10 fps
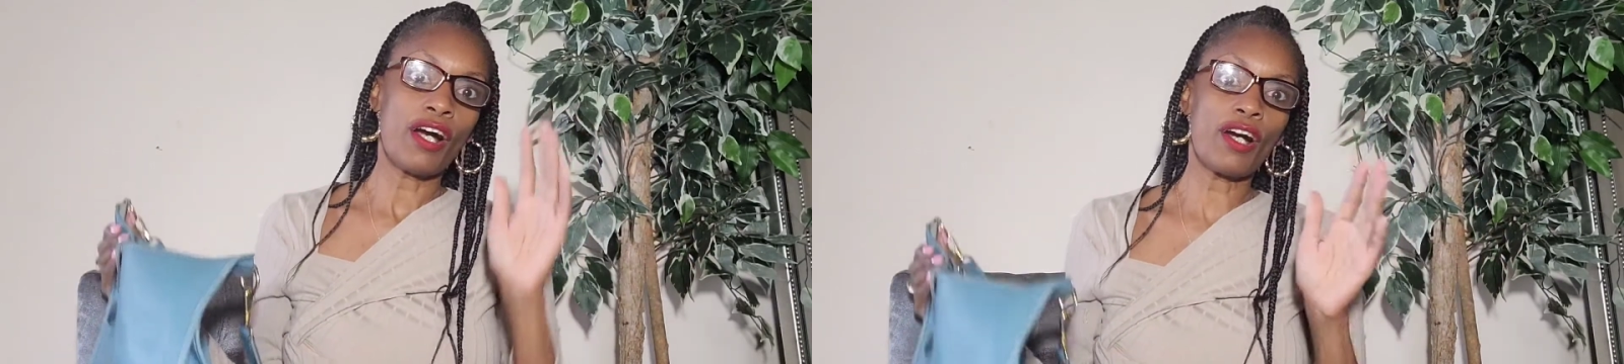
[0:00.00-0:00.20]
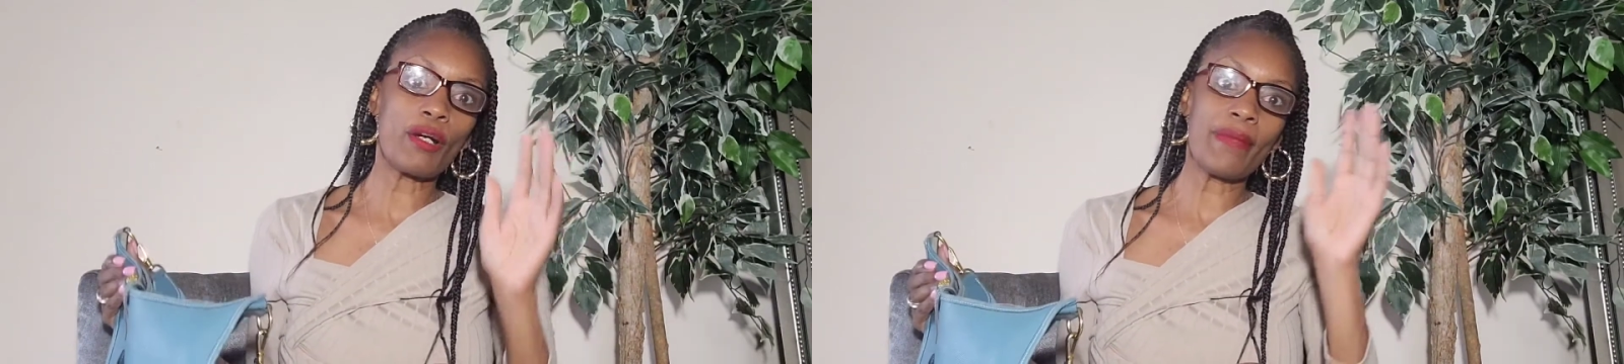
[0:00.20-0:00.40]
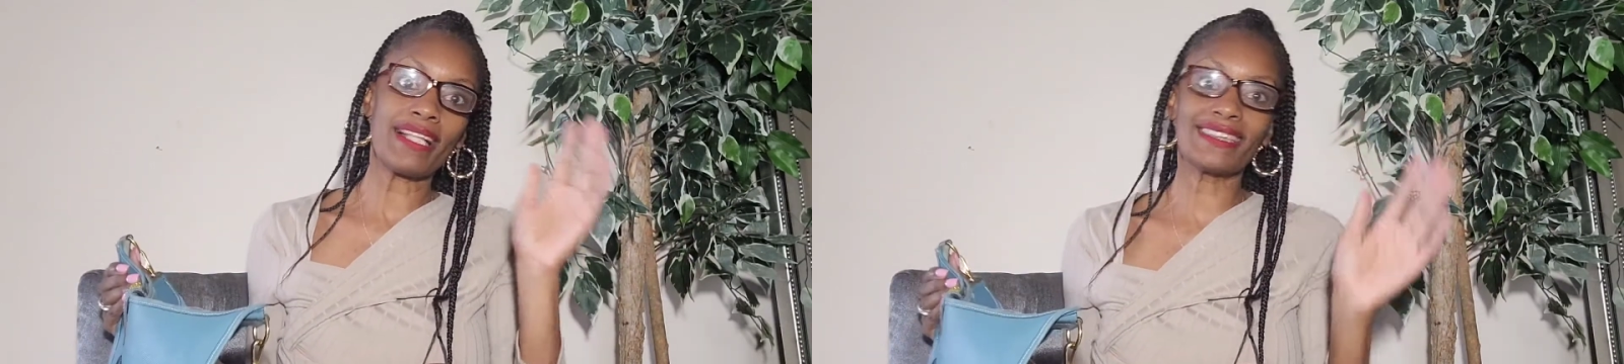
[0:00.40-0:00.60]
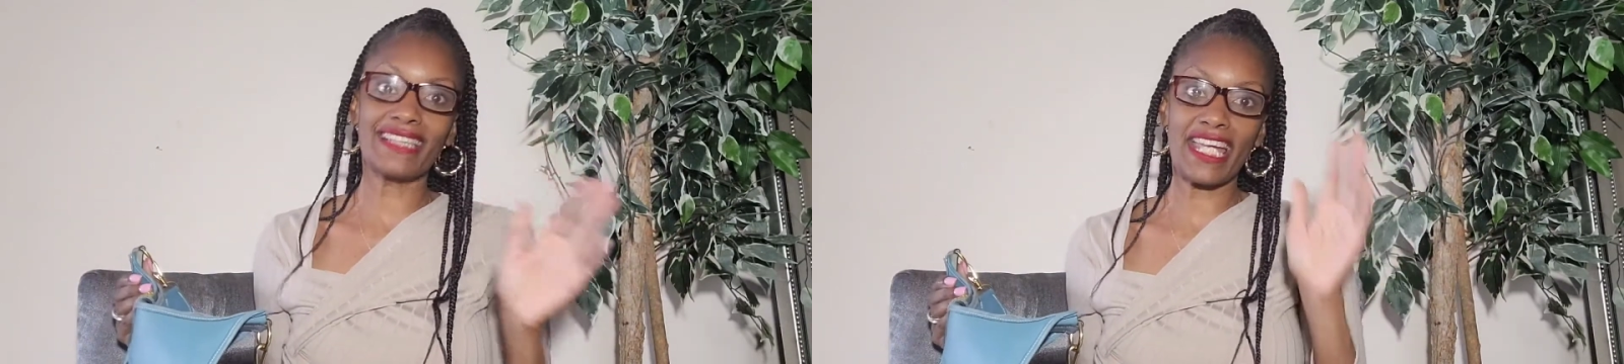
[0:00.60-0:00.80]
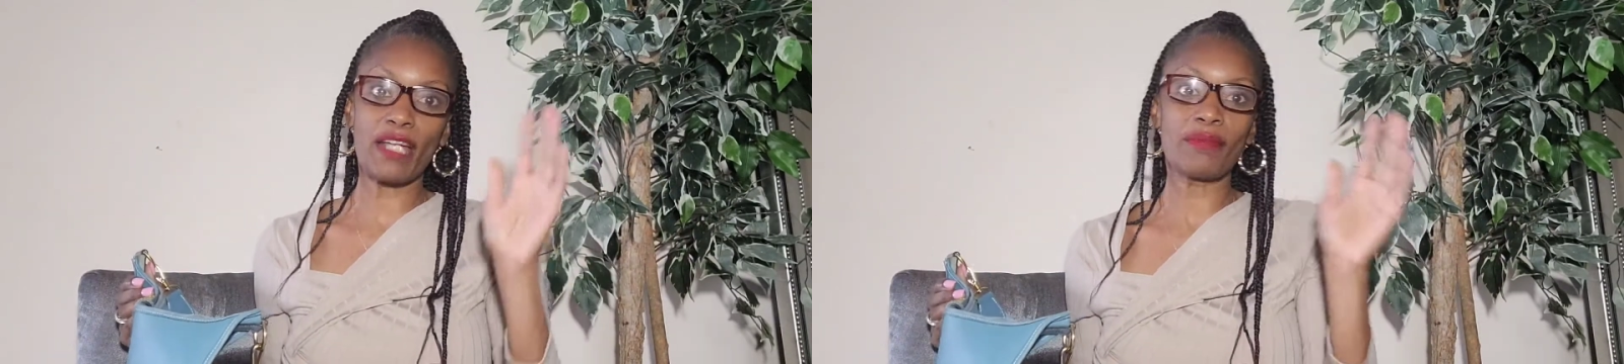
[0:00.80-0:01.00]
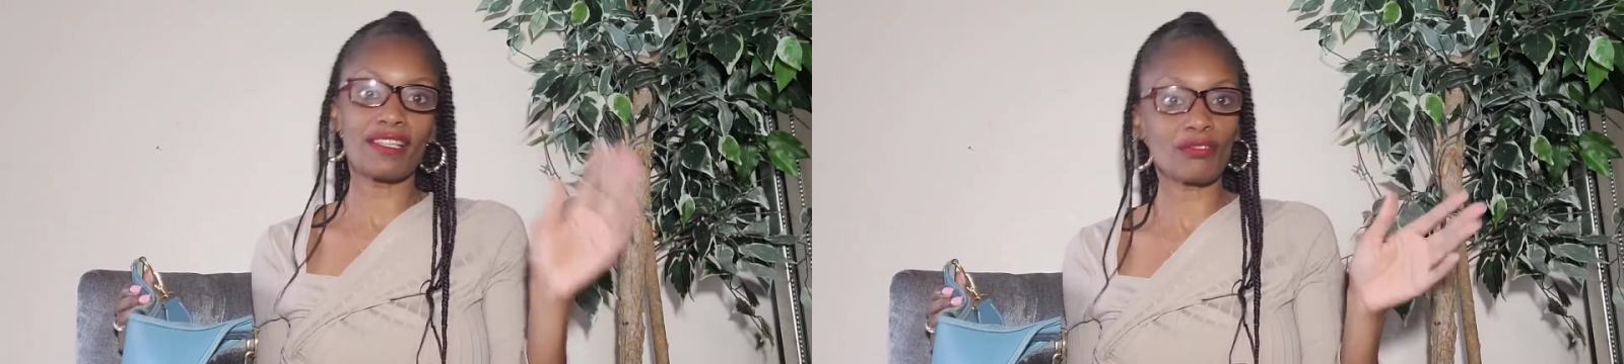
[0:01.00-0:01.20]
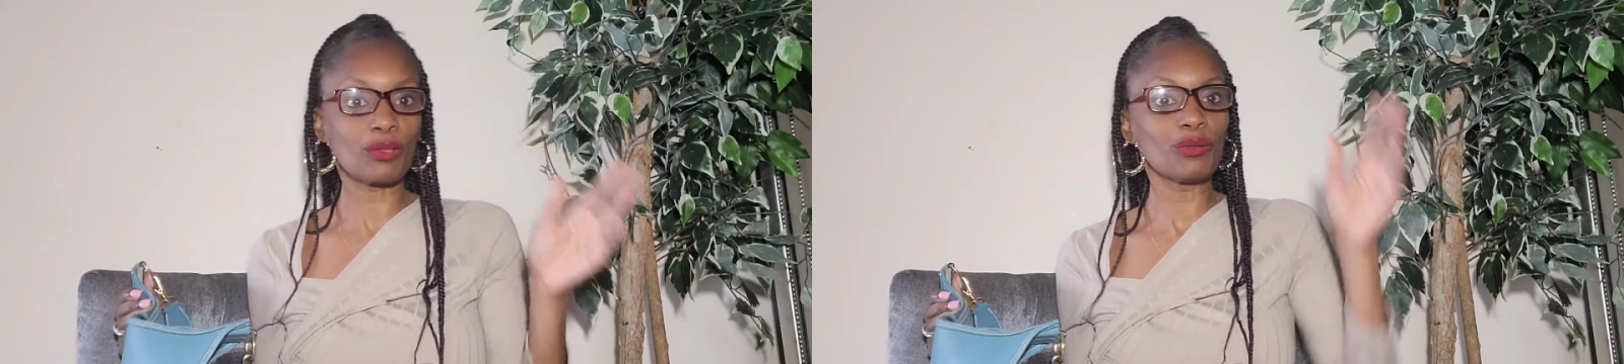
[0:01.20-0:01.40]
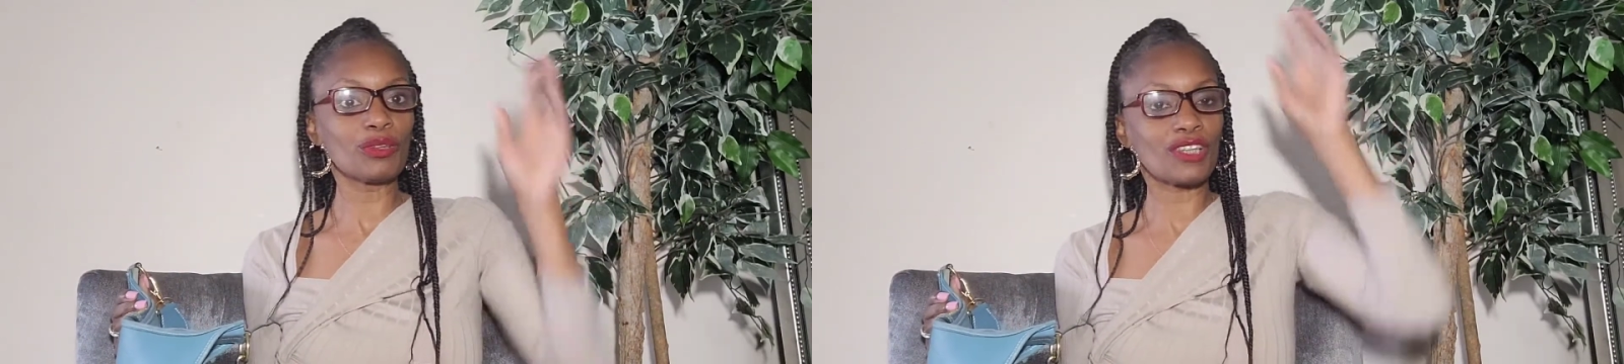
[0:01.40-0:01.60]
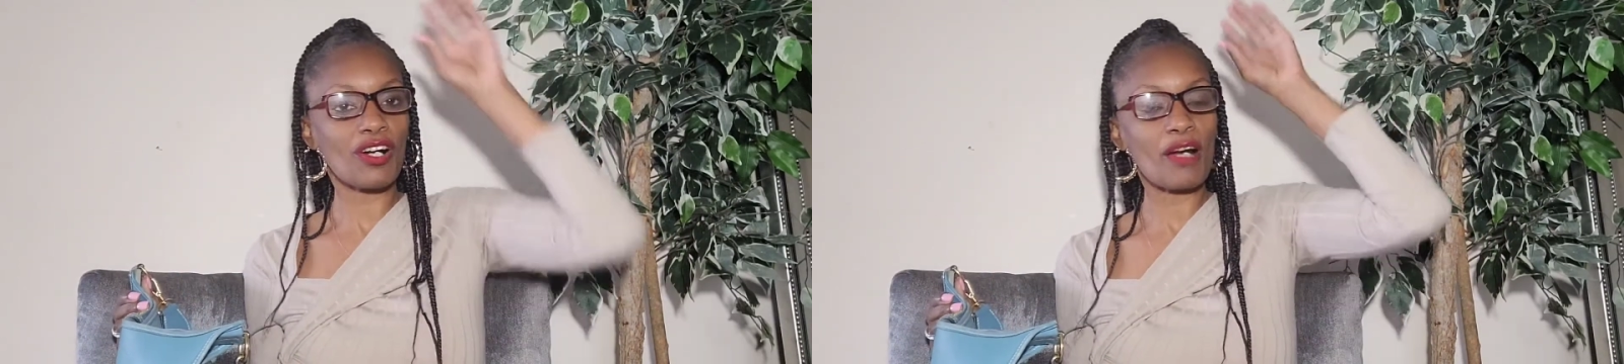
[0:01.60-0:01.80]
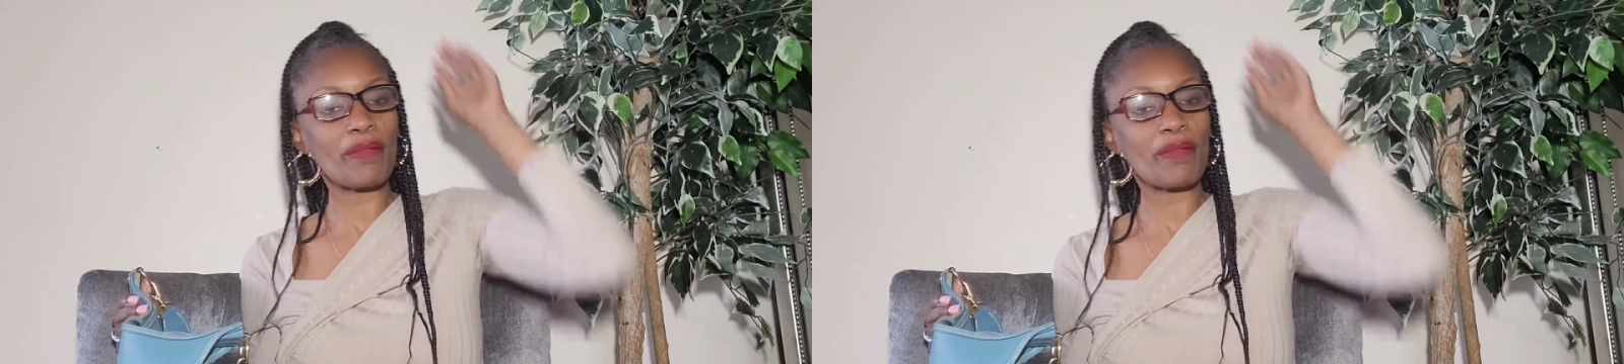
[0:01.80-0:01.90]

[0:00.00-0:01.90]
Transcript: Hermes games and rules are.